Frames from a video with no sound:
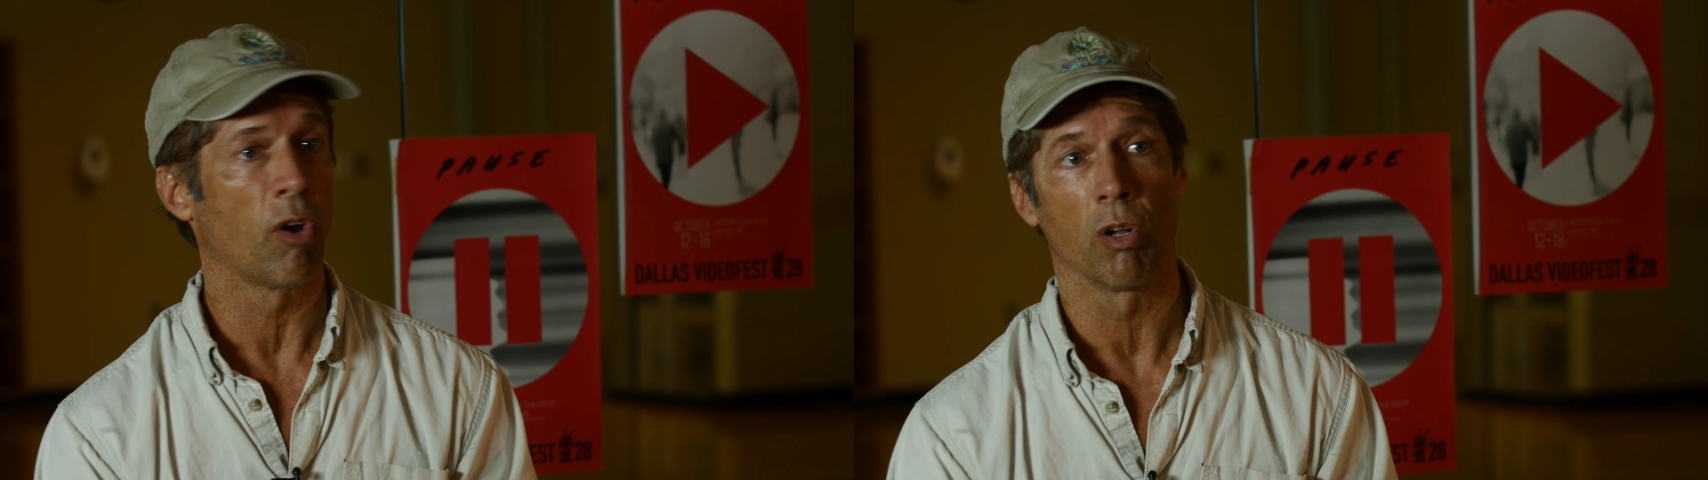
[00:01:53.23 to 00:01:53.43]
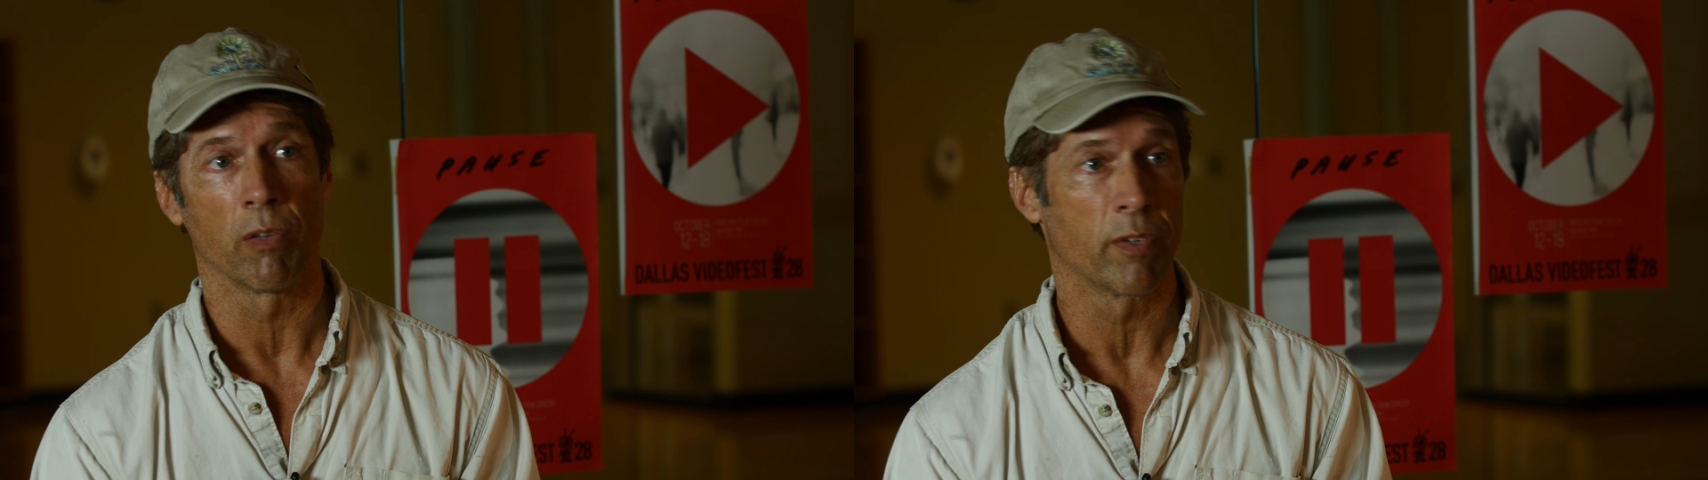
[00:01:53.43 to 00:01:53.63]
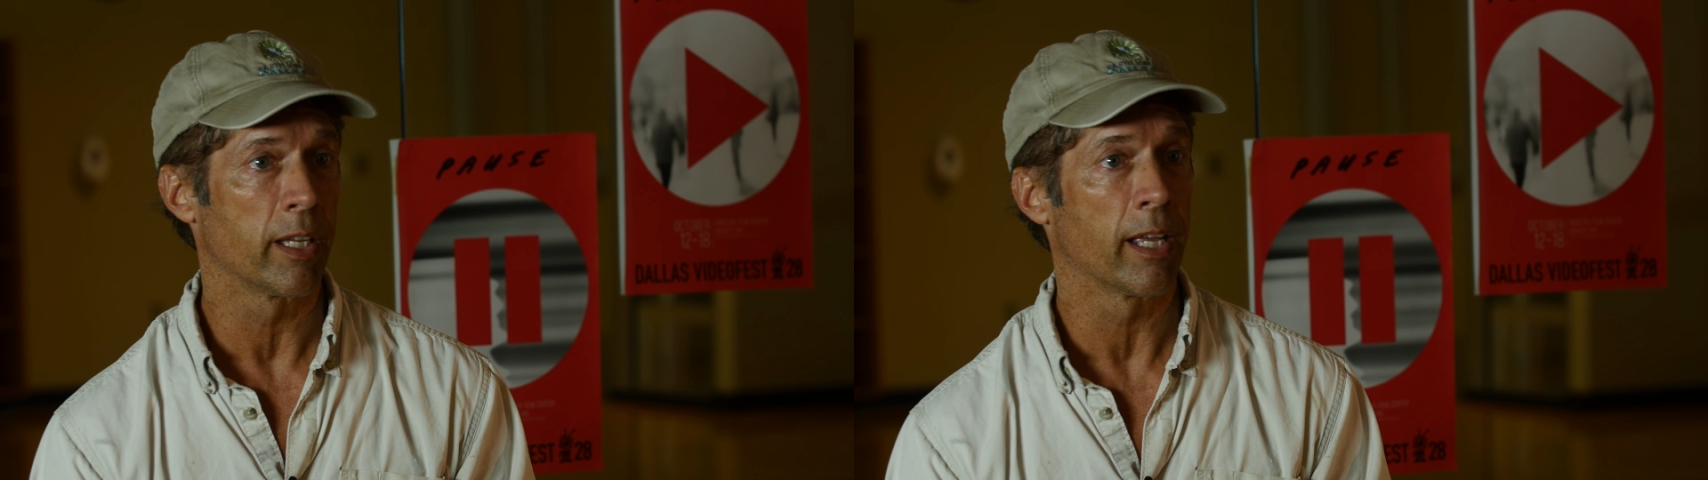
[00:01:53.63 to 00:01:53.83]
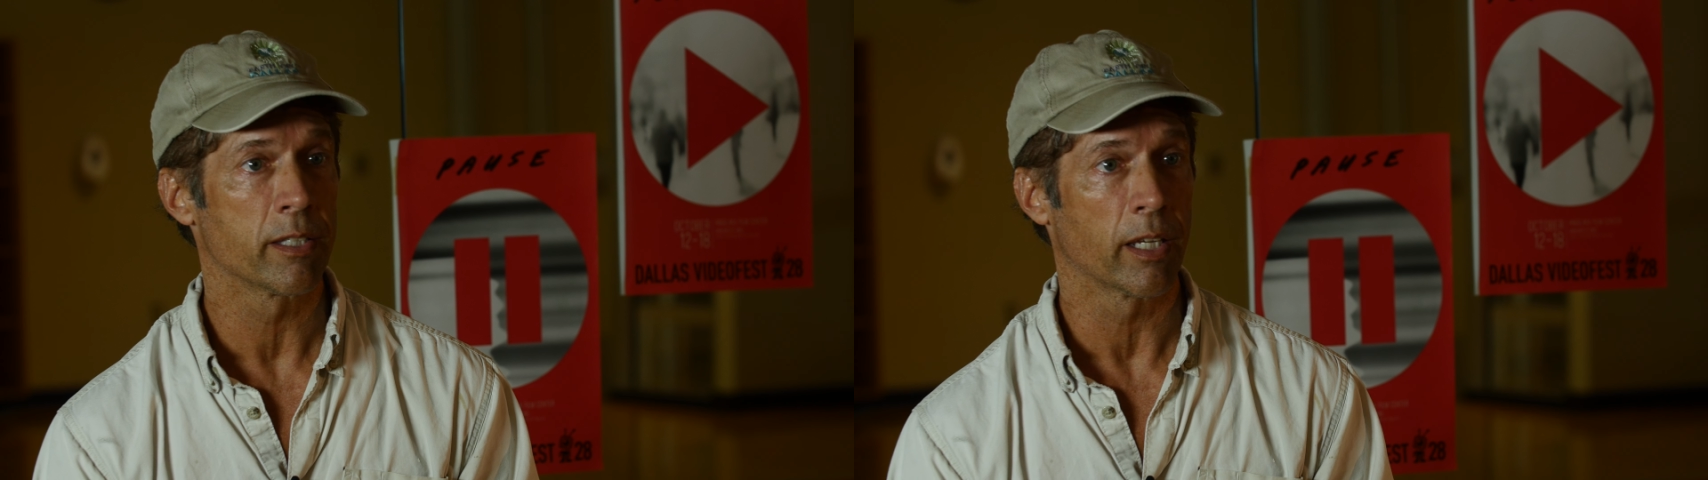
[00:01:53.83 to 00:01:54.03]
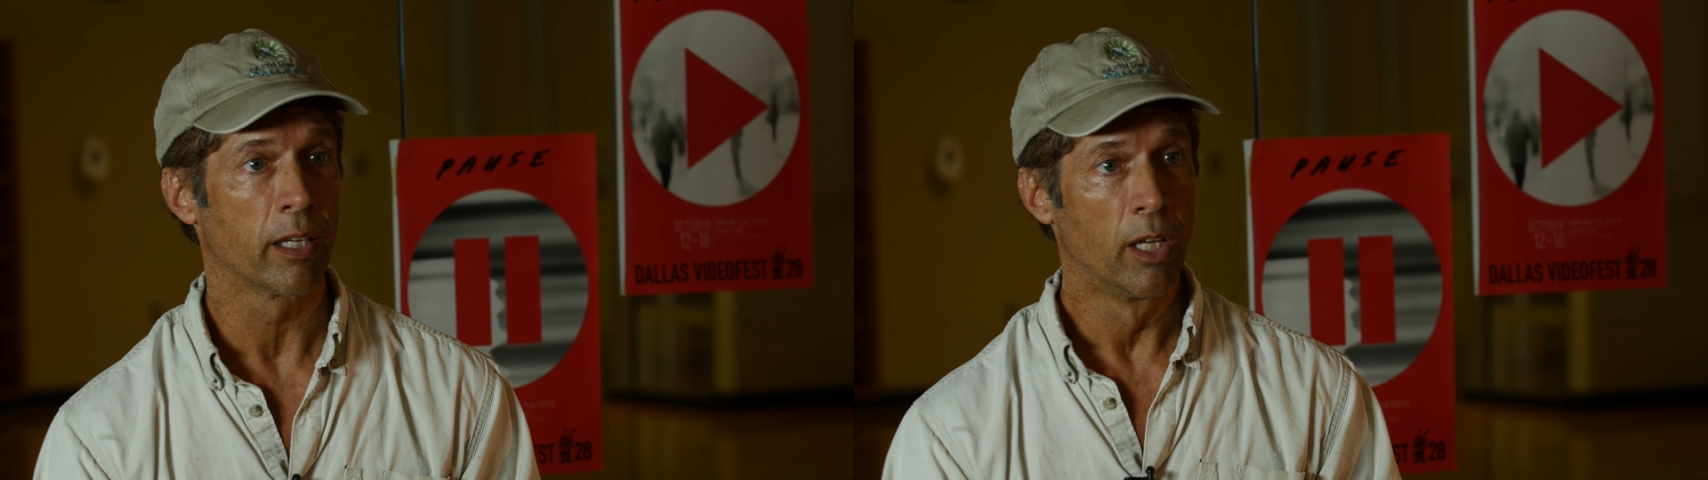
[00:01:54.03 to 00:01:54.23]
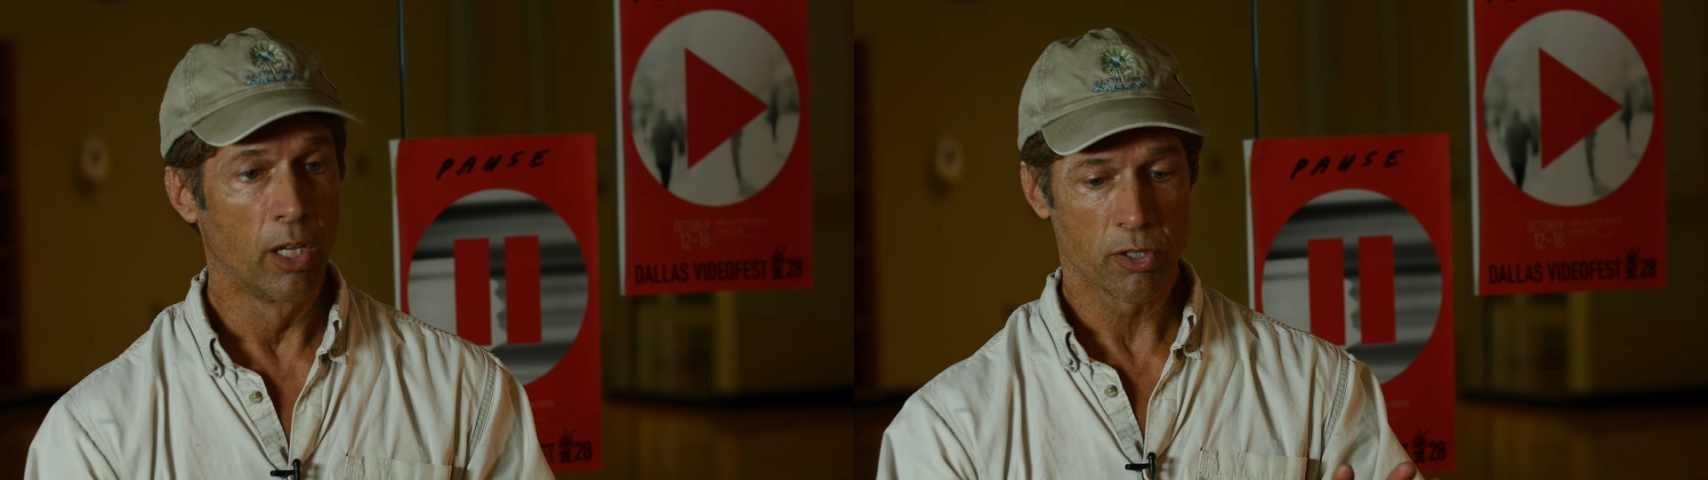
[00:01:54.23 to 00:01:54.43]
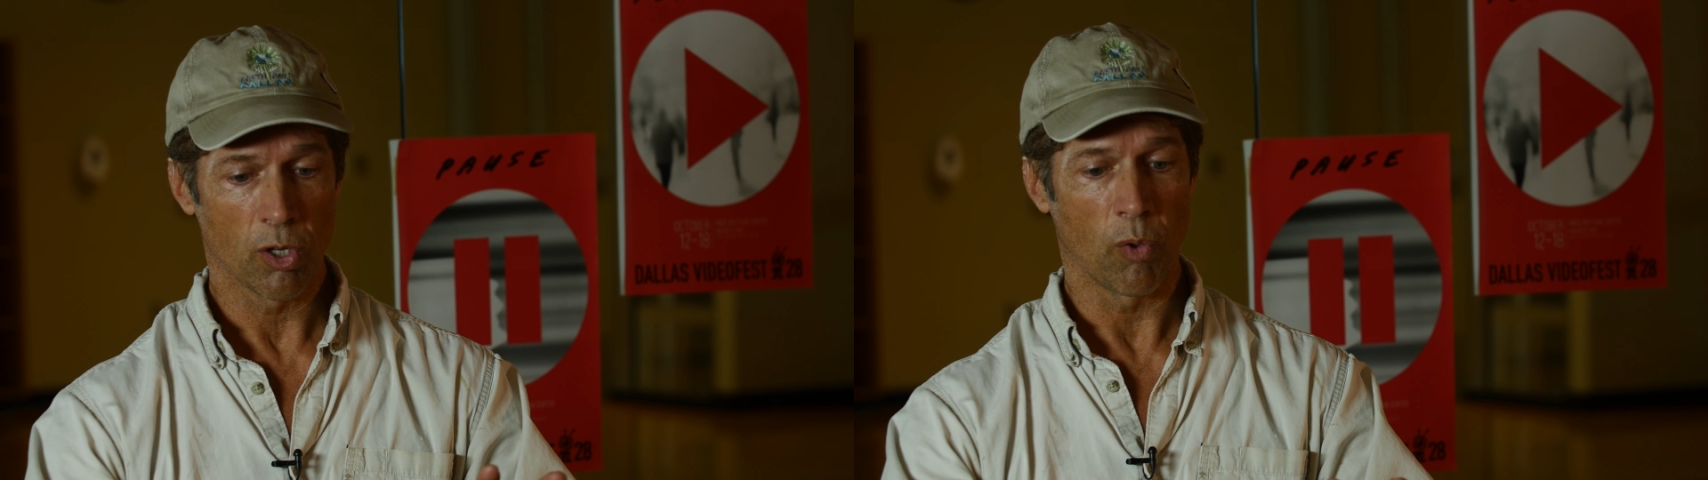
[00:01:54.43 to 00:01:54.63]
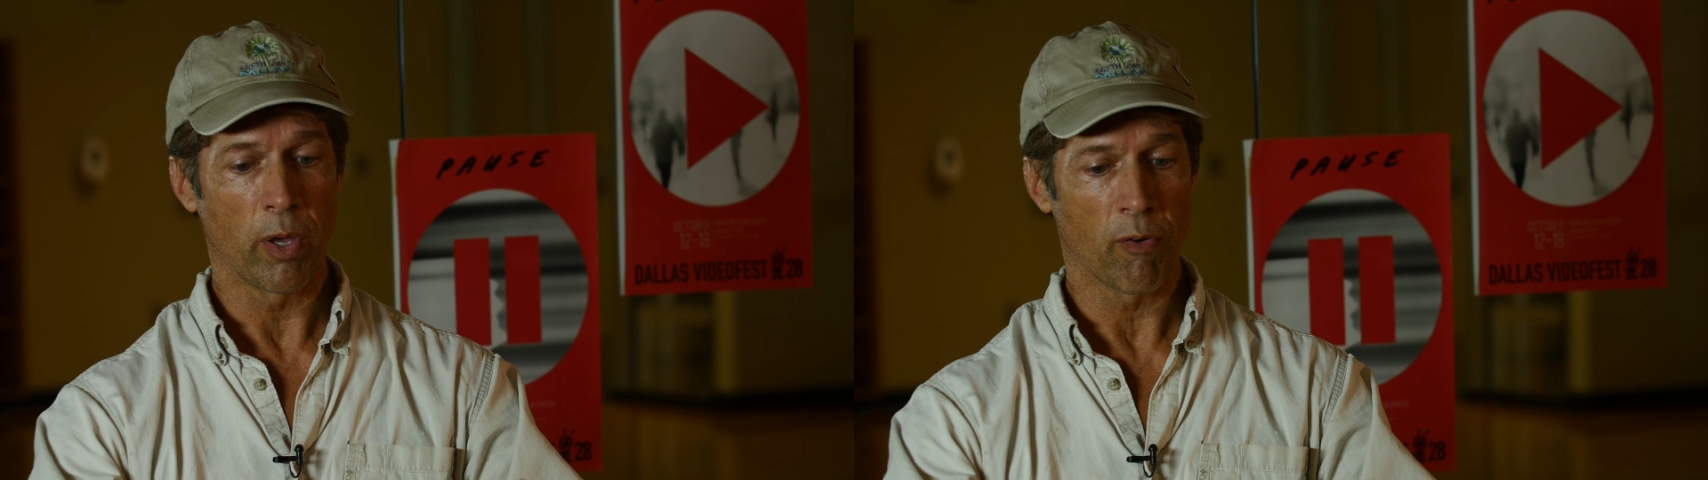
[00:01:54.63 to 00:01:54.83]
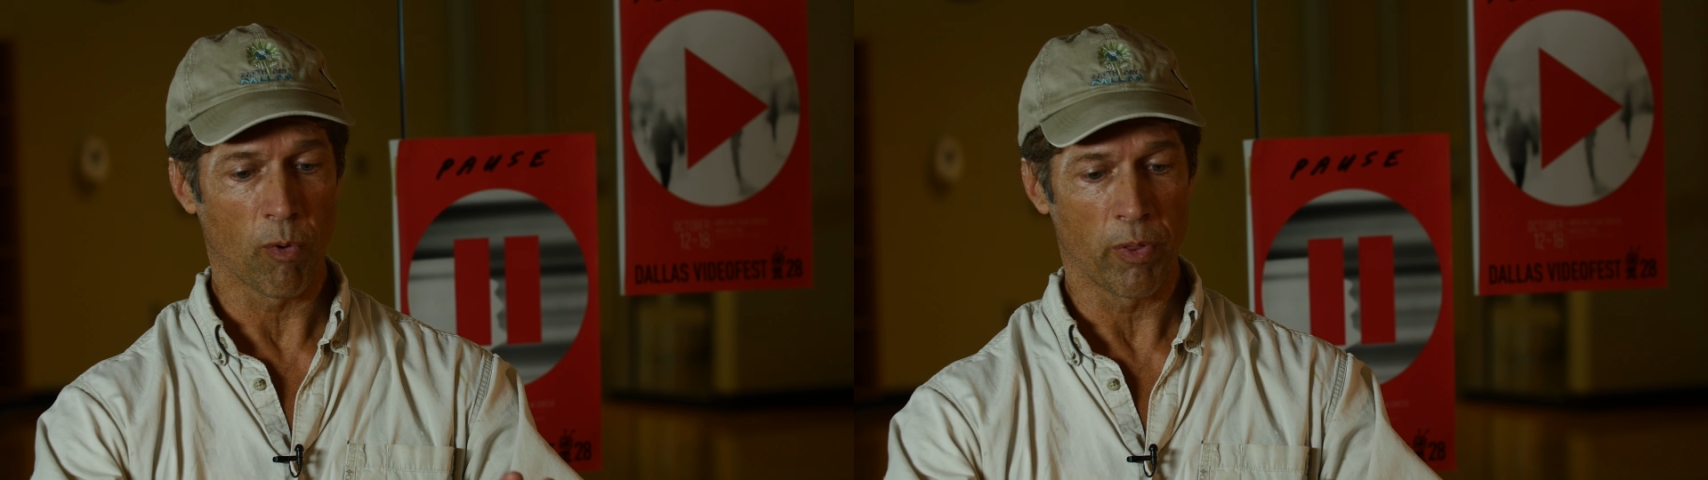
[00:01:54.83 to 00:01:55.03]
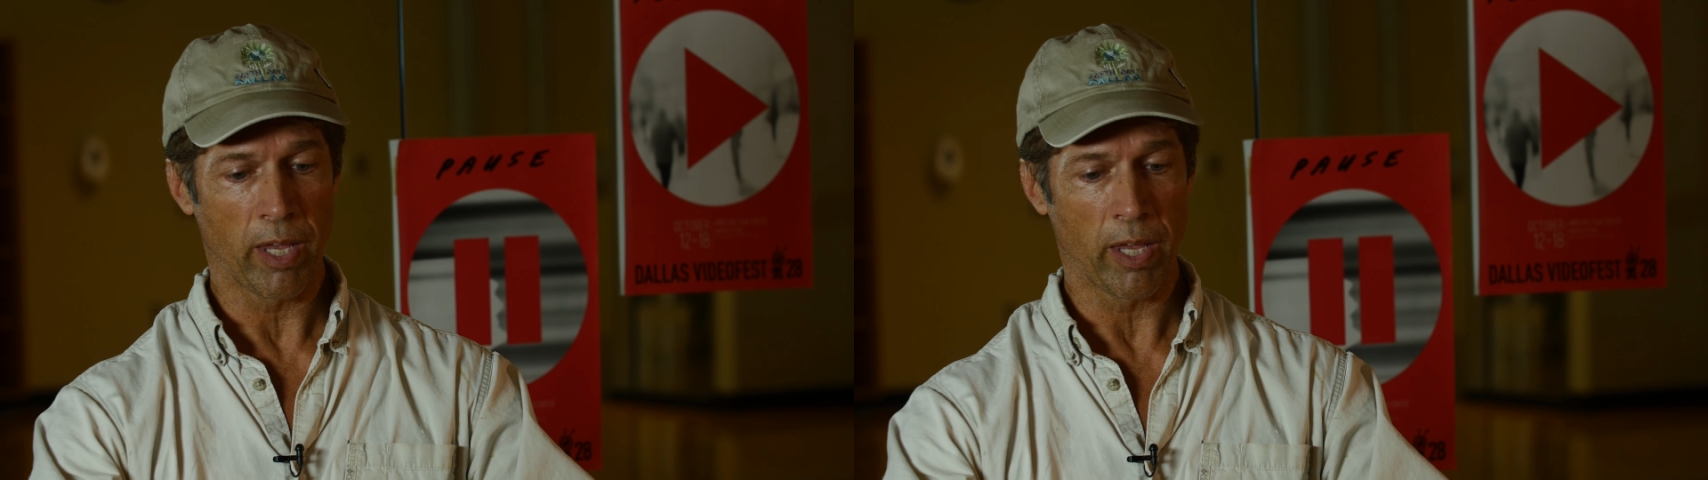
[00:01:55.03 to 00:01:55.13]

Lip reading: all of the dancing. So therefore, they